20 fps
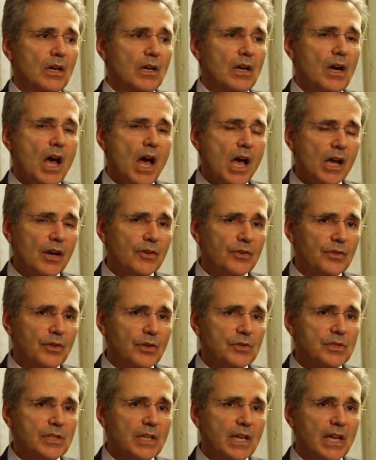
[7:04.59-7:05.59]
conquer
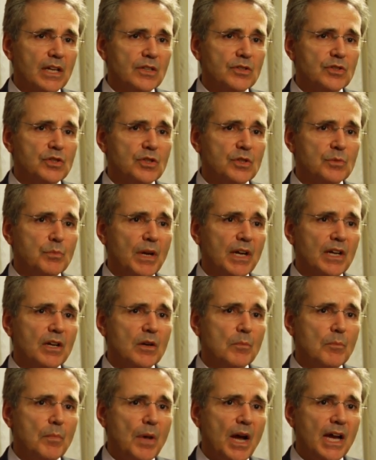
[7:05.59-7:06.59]
those cancers by
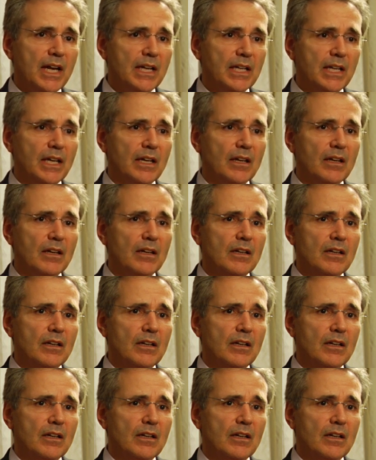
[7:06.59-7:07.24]
combining